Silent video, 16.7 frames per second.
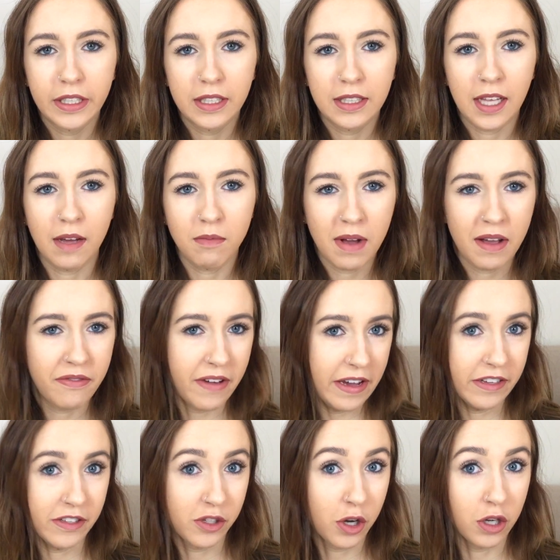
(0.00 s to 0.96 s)
like my
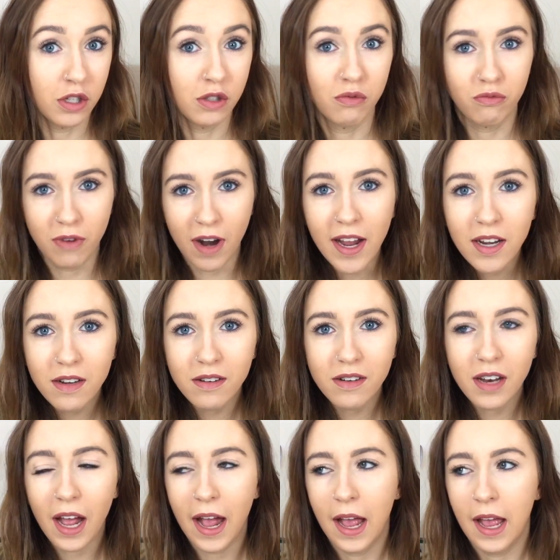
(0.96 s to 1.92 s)
face goes
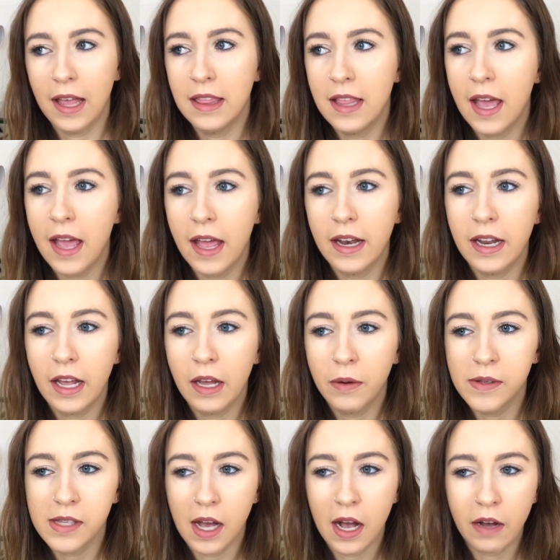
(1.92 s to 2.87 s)
red. And then
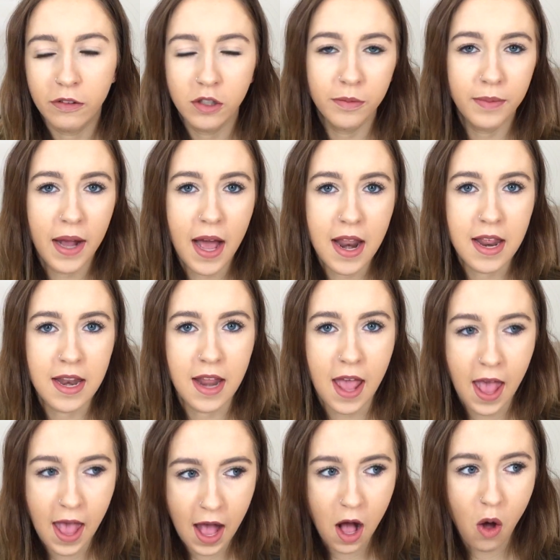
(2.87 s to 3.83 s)
it was after about an
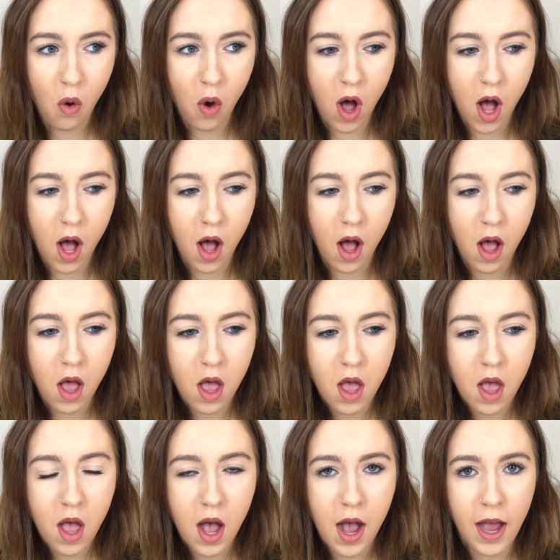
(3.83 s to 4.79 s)
hour,
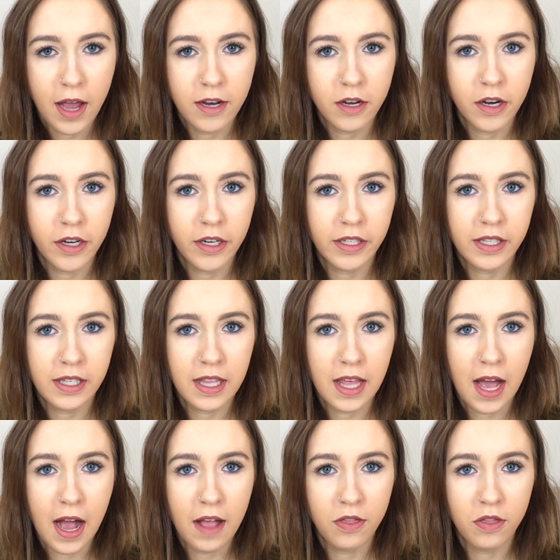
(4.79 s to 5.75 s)
I noticed
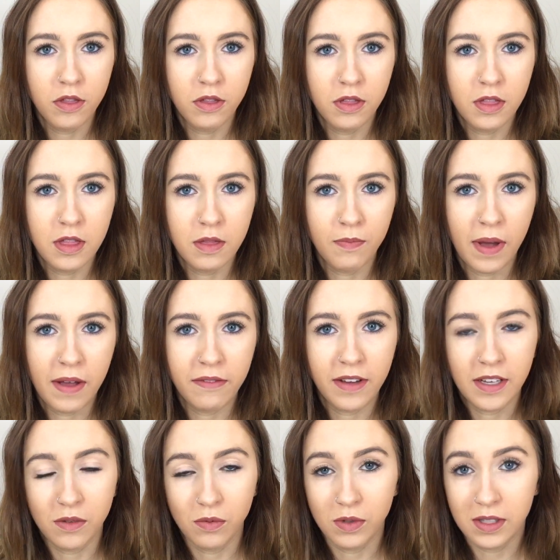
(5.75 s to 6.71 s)
that my
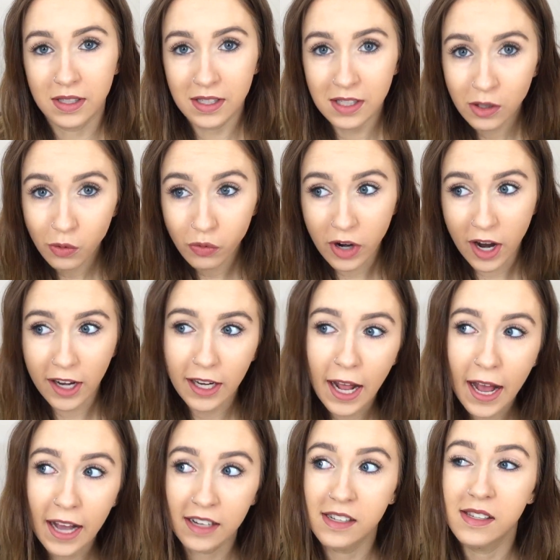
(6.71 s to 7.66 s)
face was still red.
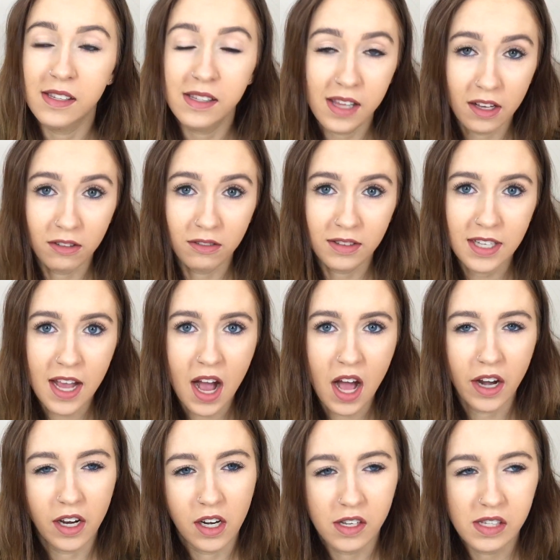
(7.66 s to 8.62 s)
It hadn't settled
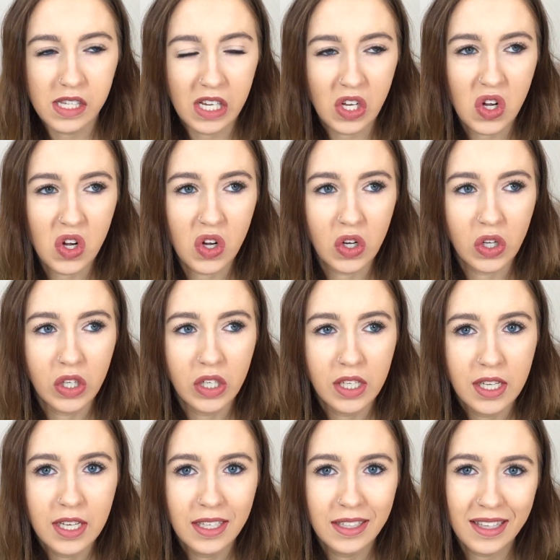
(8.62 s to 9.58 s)
down and I was like, oh,
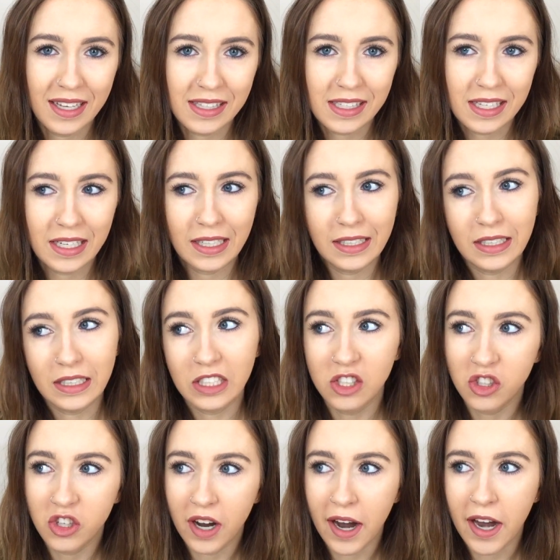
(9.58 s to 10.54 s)
that's kind of
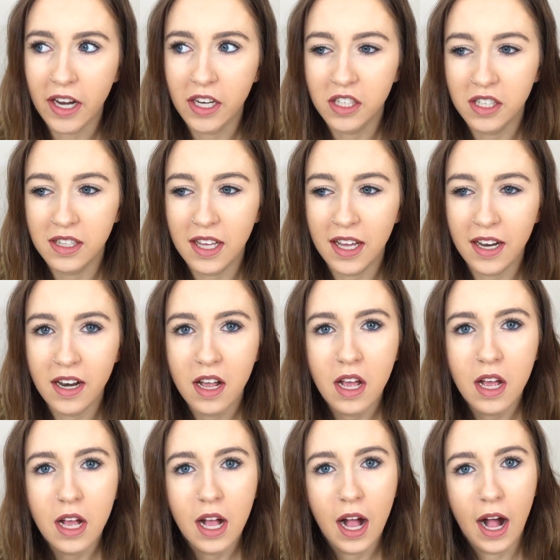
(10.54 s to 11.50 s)
strange. And then
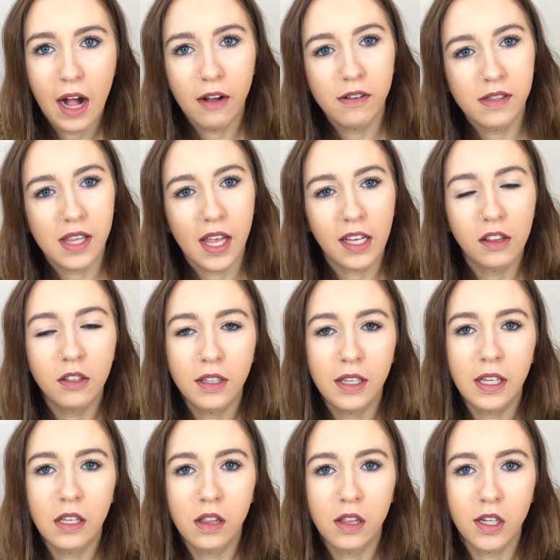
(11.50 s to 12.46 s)
I was like
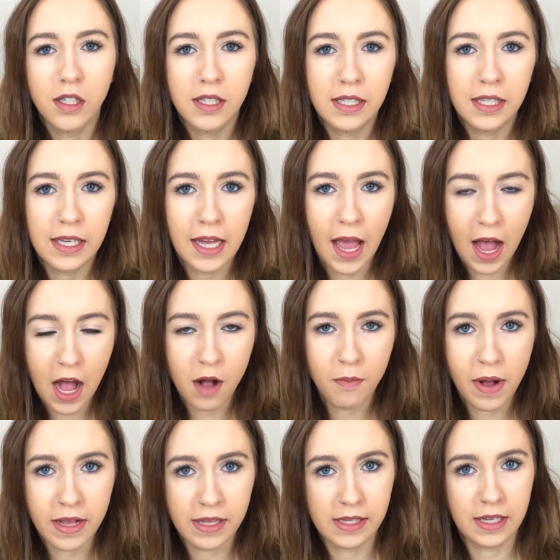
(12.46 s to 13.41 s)
looking closely at
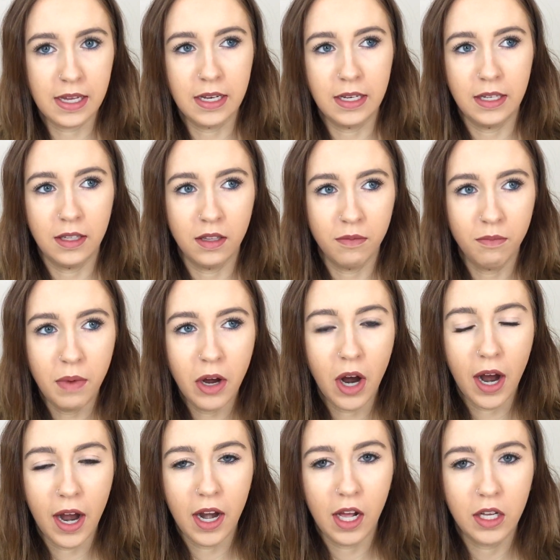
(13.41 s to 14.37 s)
my skin in the
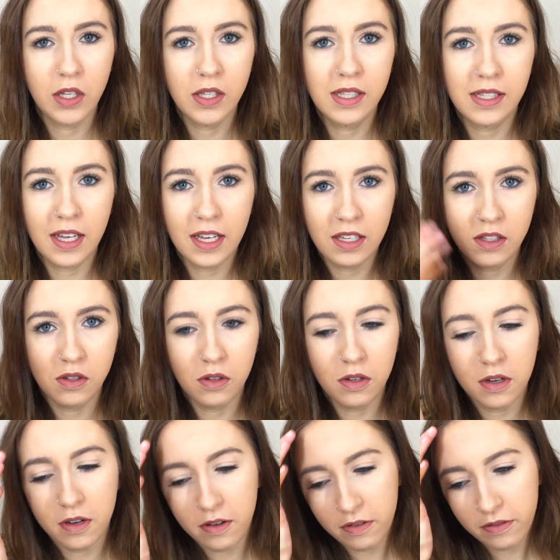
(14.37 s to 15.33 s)
mirror and I could see
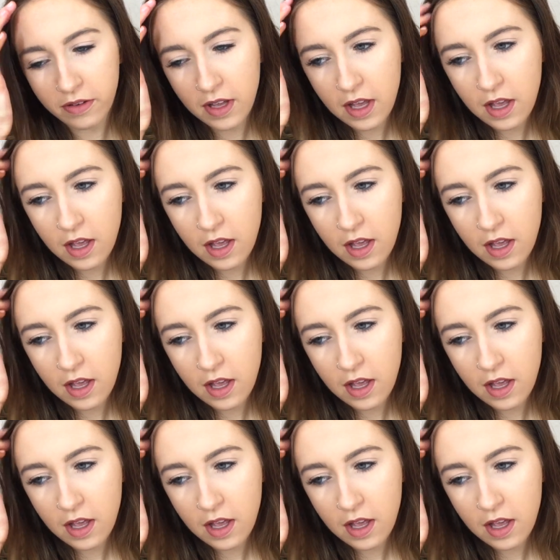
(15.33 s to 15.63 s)
sort of,